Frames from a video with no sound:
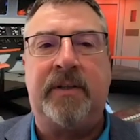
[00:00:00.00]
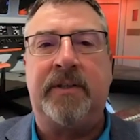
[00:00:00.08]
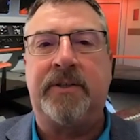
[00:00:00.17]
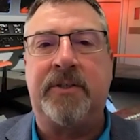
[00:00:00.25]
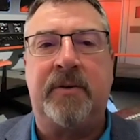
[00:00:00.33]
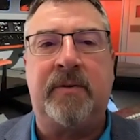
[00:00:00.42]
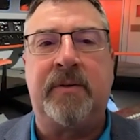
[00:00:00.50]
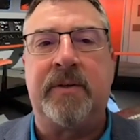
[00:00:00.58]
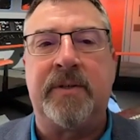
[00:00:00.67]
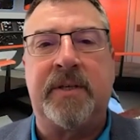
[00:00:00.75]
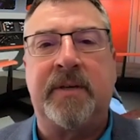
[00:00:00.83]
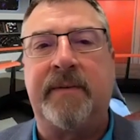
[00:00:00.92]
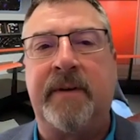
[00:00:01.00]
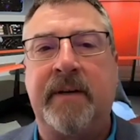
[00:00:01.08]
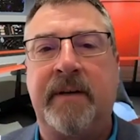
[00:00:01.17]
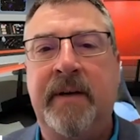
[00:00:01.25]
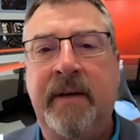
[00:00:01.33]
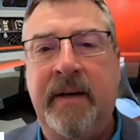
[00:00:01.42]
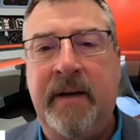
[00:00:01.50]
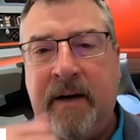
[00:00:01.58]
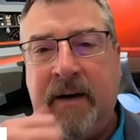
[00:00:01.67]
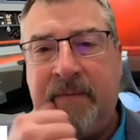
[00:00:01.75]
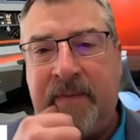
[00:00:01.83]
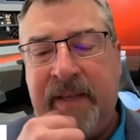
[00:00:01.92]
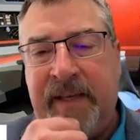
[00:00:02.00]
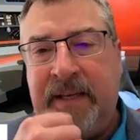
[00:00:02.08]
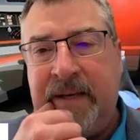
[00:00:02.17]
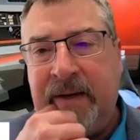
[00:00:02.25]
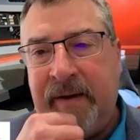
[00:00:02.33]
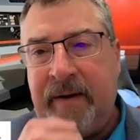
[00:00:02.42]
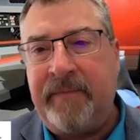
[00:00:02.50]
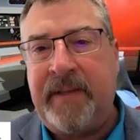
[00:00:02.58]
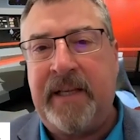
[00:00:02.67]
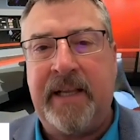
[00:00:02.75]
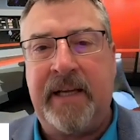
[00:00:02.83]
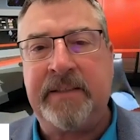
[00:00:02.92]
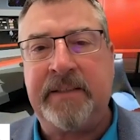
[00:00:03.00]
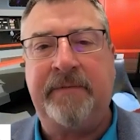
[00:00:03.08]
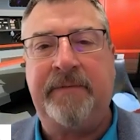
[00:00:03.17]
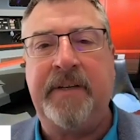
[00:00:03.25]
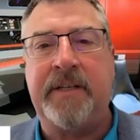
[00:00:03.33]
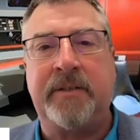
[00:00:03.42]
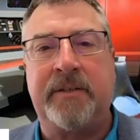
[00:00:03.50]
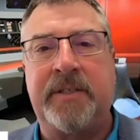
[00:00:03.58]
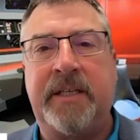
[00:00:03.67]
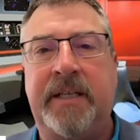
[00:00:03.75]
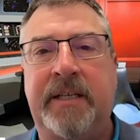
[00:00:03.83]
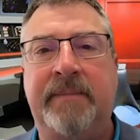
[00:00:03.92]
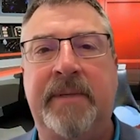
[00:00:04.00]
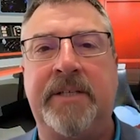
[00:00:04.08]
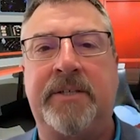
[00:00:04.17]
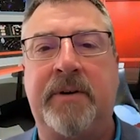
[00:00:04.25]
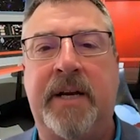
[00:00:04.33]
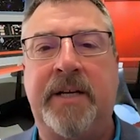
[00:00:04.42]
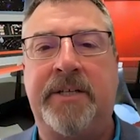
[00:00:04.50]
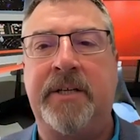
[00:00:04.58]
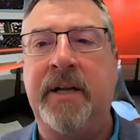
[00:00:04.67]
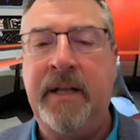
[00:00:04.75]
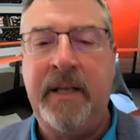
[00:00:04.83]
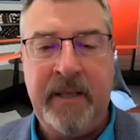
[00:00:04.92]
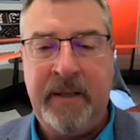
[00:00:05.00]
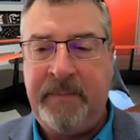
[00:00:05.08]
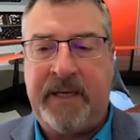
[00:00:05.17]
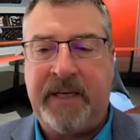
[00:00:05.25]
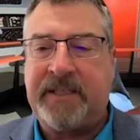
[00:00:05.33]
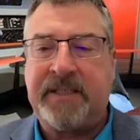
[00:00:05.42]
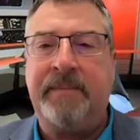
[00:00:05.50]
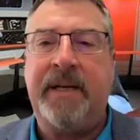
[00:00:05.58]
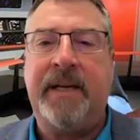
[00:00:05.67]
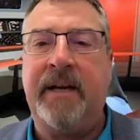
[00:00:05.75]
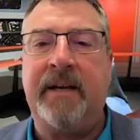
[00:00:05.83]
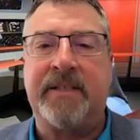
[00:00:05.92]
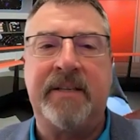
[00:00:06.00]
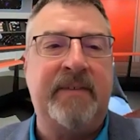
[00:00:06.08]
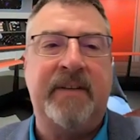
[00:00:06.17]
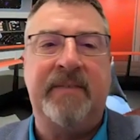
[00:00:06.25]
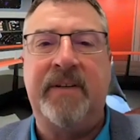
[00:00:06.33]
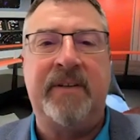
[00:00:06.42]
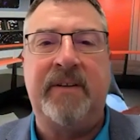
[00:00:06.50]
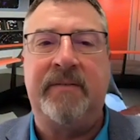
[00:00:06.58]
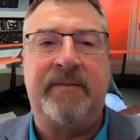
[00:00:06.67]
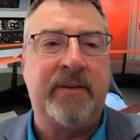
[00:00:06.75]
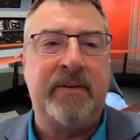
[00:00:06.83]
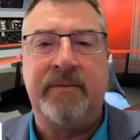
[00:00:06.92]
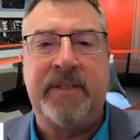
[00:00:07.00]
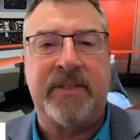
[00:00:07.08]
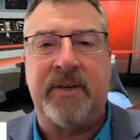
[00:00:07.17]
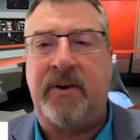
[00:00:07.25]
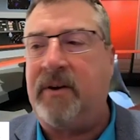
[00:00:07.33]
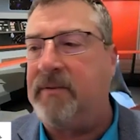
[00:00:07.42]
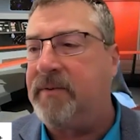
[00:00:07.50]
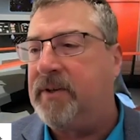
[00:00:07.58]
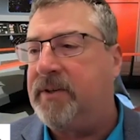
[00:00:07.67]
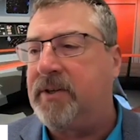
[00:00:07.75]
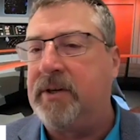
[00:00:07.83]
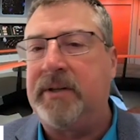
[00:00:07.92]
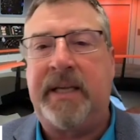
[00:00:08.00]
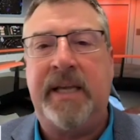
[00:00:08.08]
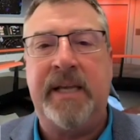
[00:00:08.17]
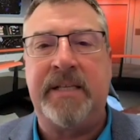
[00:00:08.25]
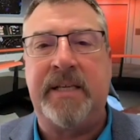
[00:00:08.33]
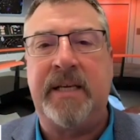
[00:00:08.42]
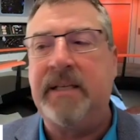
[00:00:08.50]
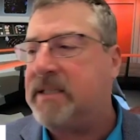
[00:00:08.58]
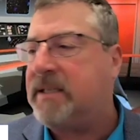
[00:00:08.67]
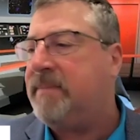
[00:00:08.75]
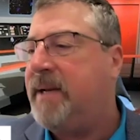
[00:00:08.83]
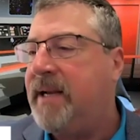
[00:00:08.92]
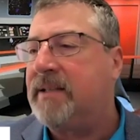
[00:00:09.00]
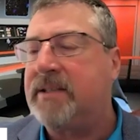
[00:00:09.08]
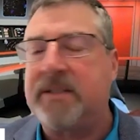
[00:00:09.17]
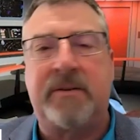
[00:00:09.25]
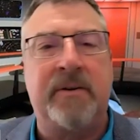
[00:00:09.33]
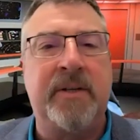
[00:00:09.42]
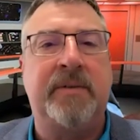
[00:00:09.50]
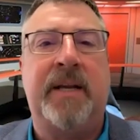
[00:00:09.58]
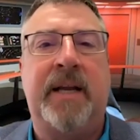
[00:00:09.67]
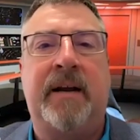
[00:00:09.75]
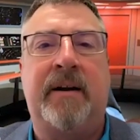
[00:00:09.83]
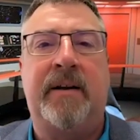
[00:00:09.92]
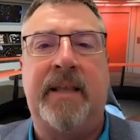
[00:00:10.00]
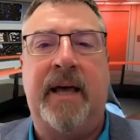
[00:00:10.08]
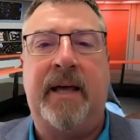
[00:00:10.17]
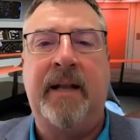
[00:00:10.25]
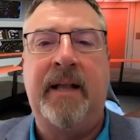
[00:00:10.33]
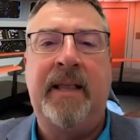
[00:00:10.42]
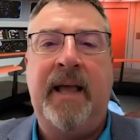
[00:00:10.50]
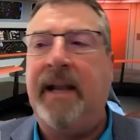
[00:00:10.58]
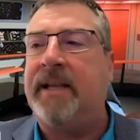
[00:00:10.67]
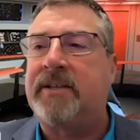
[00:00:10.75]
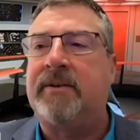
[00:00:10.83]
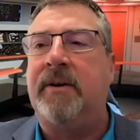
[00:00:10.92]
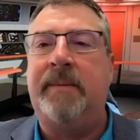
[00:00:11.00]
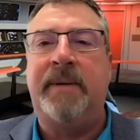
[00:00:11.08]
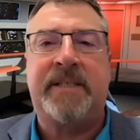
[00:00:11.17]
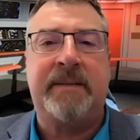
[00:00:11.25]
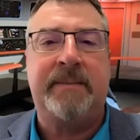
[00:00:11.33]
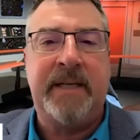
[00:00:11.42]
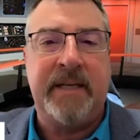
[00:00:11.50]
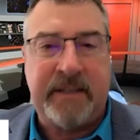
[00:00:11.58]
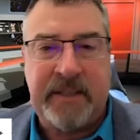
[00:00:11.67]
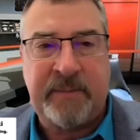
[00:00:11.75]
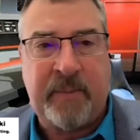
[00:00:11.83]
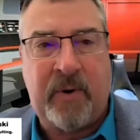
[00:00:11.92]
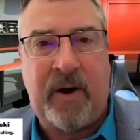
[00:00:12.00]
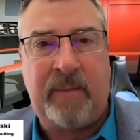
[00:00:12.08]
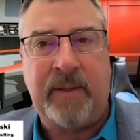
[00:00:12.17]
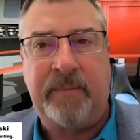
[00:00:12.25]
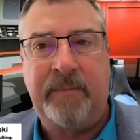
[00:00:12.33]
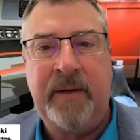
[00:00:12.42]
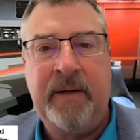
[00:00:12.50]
the shoulders of a of the uh, of the elected officials and the administration, because somebody else, even if you if you dissolve or you turn the keys in, somebody else is going to inherit that, and it's going to be somebody else's problem.